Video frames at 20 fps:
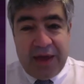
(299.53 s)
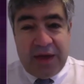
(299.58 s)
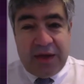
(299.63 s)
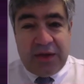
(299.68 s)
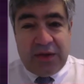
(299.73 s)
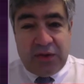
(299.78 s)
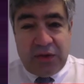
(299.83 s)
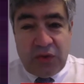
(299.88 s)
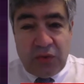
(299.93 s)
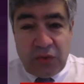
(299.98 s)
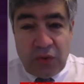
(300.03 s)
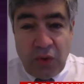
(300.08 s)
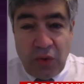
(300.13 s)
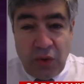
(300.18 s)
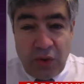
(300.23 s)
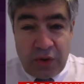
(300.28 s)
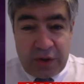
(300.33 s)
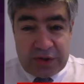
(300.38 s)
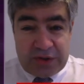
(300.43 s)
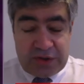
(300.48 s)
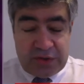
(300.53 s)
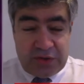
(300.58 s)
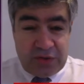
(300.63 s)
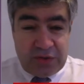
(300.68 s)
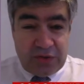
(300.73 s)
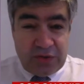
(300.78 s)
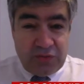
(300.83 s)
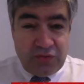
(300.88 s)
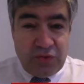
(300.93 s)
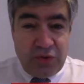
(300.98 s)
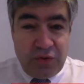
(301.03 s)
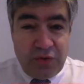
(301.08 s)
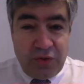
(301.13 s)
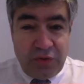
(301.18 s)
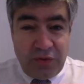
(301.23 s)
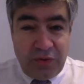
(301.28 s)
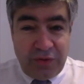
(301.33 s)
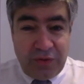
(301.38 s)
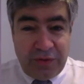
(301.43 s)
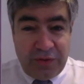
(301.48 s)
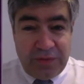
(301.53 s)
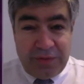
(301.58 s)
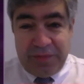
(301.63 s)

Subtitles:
New York to rural,